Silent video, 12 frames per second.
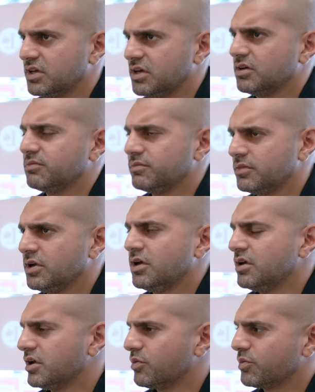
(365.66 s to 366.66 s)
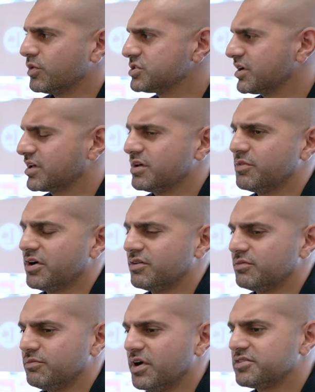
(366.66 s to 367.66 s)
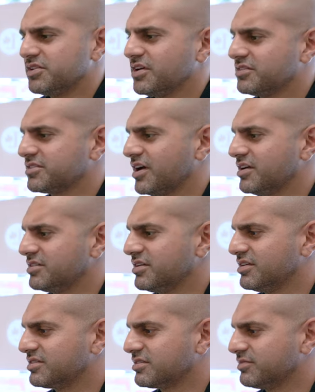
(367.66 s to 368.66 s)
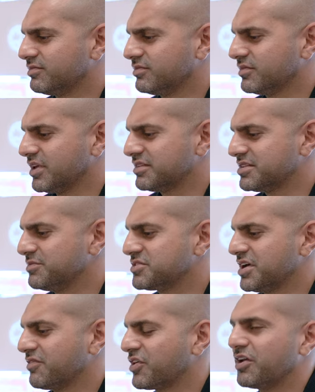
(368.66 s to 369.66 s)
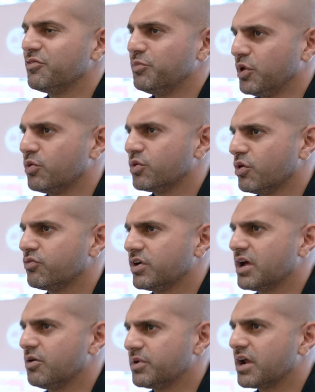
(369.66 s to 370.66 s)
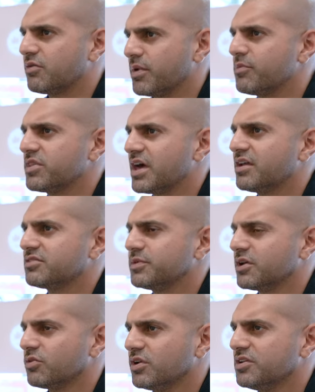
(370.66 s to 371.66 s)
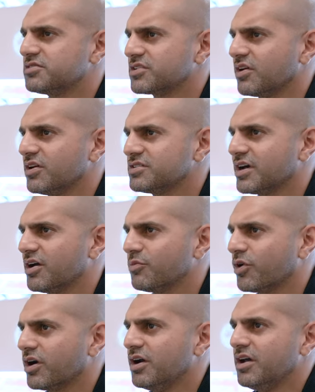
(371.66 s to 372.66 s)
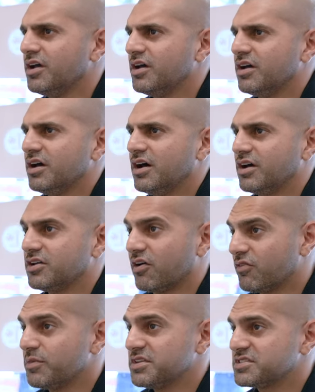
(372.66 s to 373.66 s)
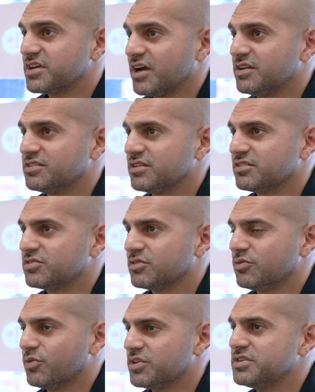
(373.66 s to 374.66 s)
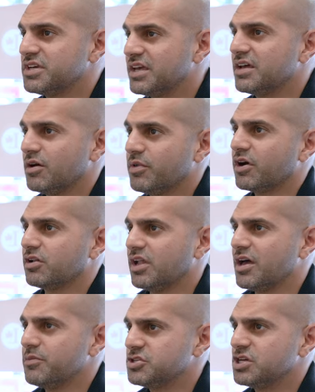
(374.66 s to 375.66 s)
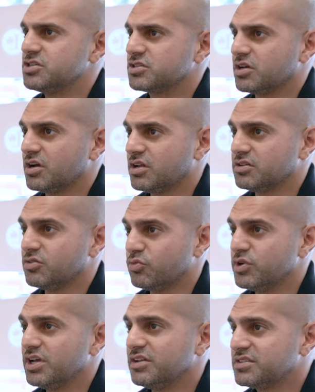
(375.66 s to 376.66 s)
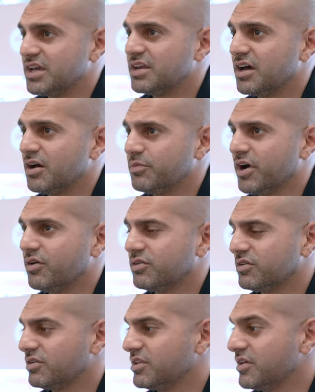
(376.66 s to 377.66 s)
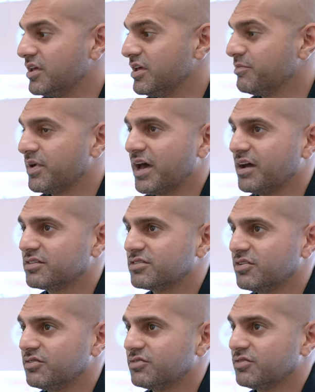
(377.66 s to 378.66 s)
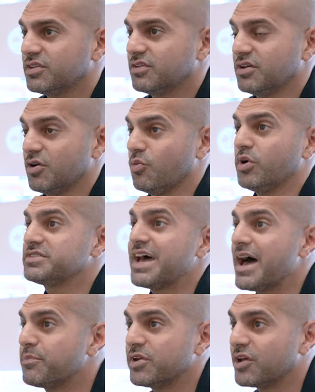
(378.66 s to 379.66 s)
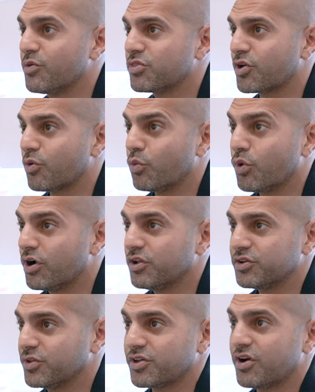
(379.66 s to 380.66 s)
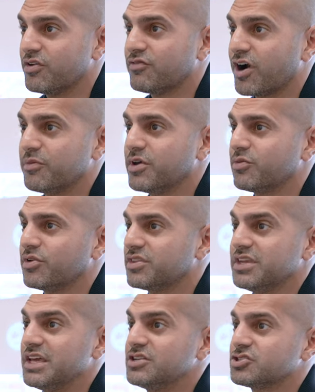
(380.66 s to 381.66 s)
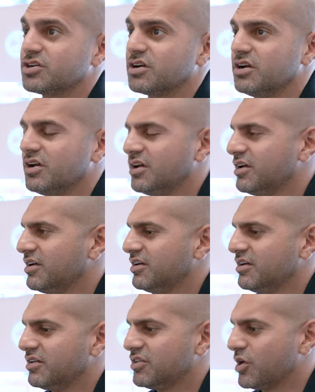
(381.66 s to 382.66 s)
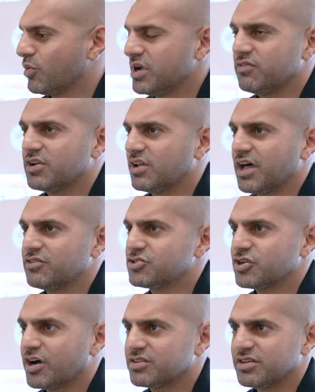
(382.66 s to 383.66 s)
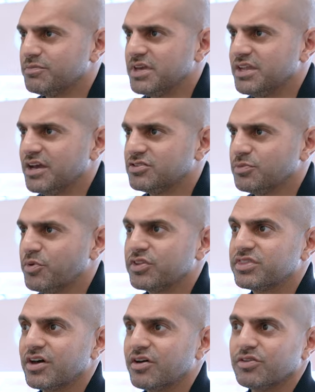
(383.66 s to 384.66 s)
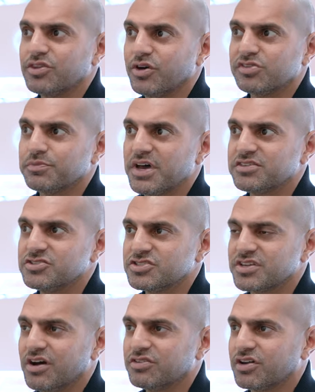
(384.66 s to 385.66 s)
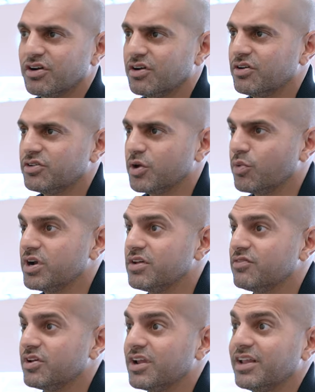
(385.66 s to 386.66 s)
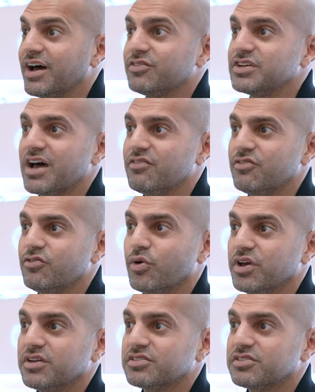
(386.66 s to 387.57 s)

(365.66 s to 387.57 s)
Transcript: Yeah. Now, when we're talking about muzzling scientists, that seems to have kind of blown over now, but I remember that as being a really scary time where a government scientist with data about climate change, real data about the impacts of, you know, what's happening with our world, with our environment, with nature, they weren't even allowed to talk to the media to put that, those messages out there. They weren't even allowed to have a voice.